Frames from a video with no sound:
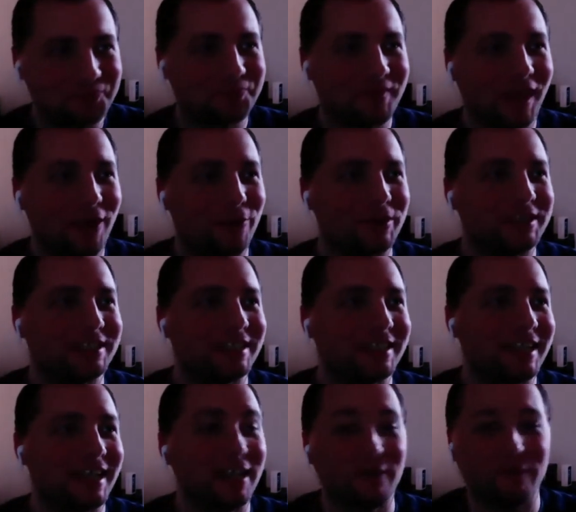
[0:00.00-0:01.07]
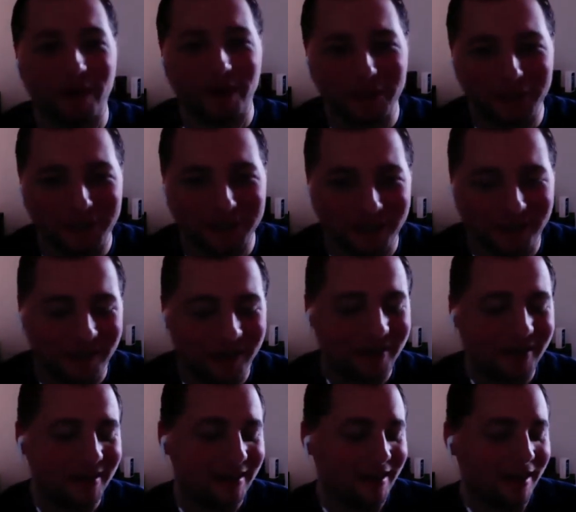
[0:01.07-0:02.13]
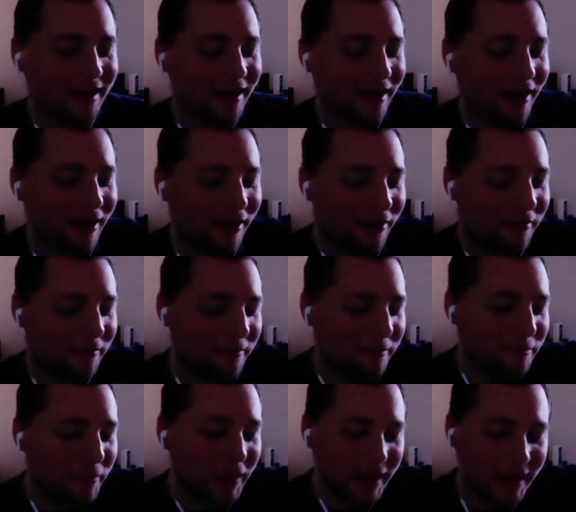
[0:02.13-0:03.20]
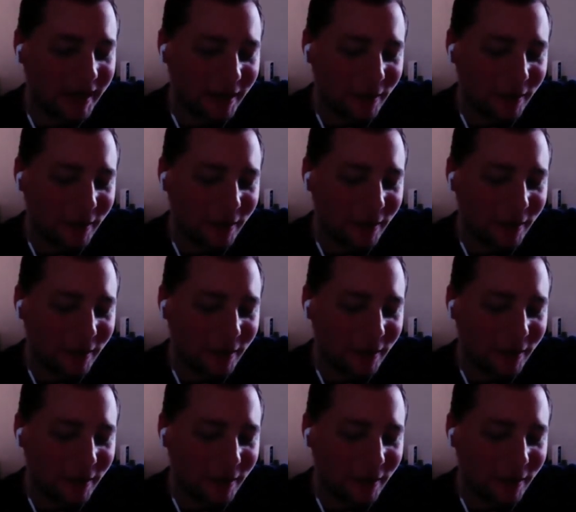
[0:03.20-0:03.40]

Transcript: how do I say, innovation there. But